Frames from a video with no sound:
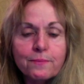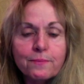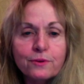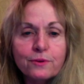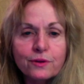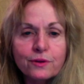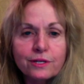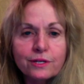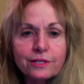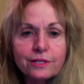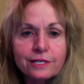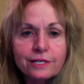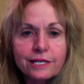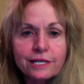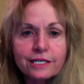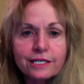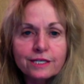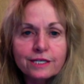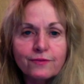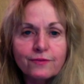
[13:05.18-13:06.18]
book in the
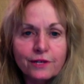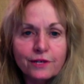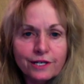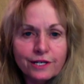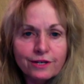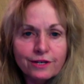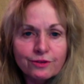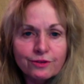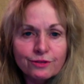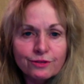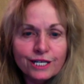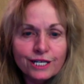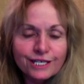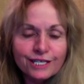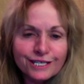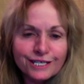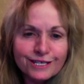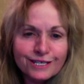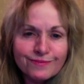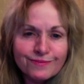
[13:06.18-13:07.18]
next video. Thanks
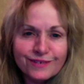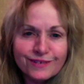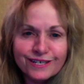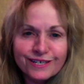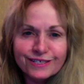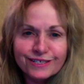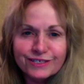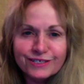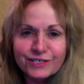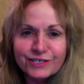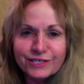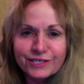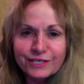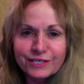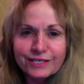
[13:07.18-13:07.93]
so much.